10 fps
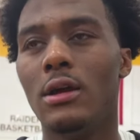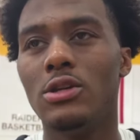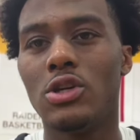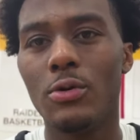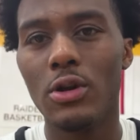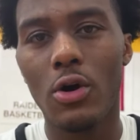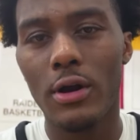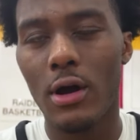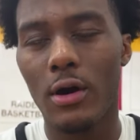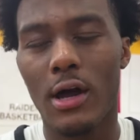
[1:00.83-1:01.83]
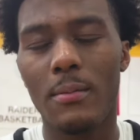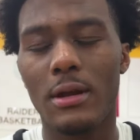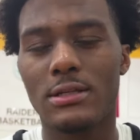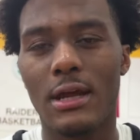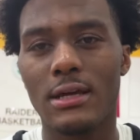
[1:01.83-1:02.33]
So we know now coming
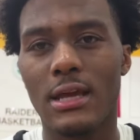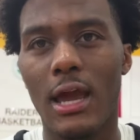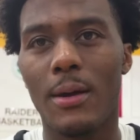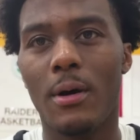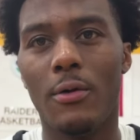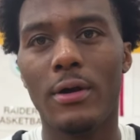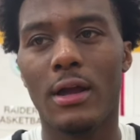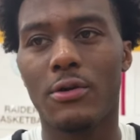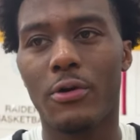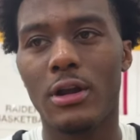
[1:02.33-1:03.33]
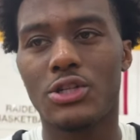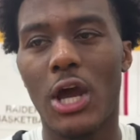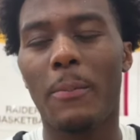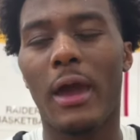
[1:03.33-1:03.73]
in today's game, uh, we have to run the trap and